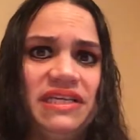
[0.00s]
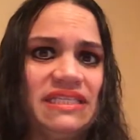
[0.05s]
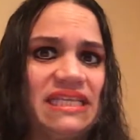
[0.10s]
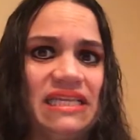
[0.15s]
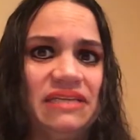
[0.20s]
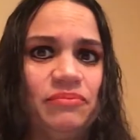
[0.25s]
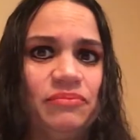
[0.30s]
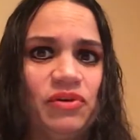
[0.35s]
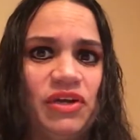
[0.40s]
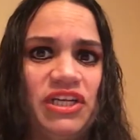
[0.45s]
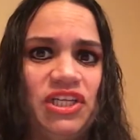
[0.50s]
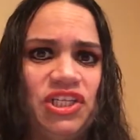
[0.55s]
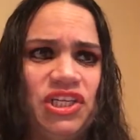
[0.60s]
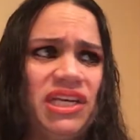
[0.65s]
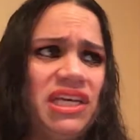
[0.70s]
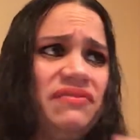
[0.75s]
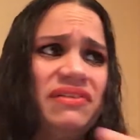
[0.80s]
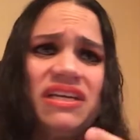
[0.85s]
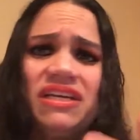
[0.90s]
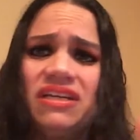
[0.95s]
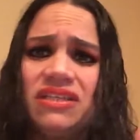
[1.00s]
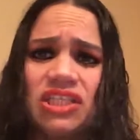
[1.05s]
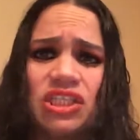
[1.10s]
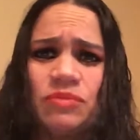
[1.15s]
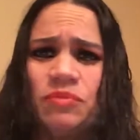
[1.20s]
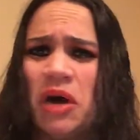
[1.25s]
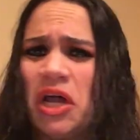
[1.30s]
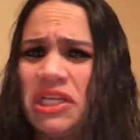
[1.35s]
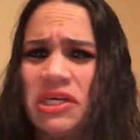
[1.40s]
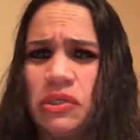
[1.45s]
a celebration, even a
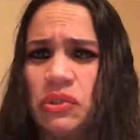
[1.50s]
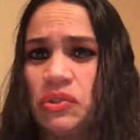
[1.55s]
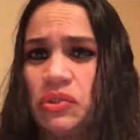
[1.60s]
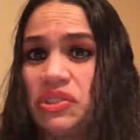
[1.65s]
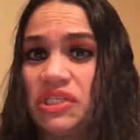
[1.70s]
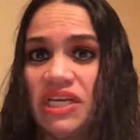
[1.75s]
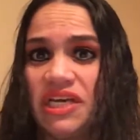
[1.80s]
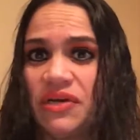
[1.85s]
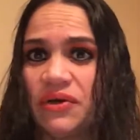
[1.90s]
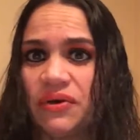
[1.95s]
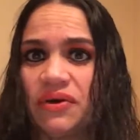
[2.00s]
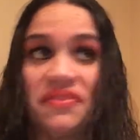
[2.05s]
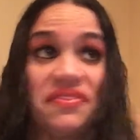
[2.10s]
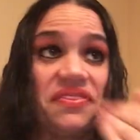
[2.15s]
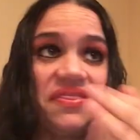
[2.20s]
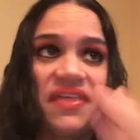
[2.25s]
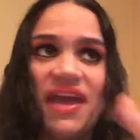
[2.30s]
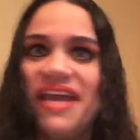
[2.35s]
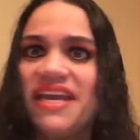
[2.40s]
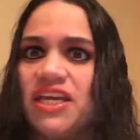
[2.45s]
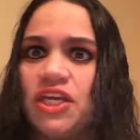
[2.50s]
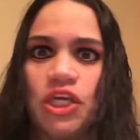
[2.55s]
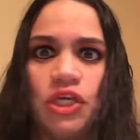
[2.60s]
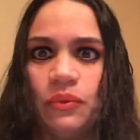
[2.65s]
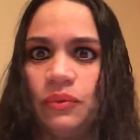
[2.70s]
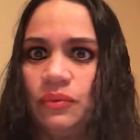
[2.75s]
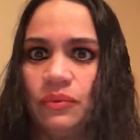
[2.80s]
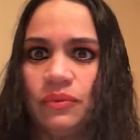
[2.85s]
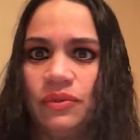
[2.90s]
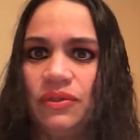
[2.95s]
small little dinner, a thank
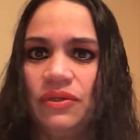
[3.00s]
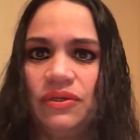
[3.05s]
you?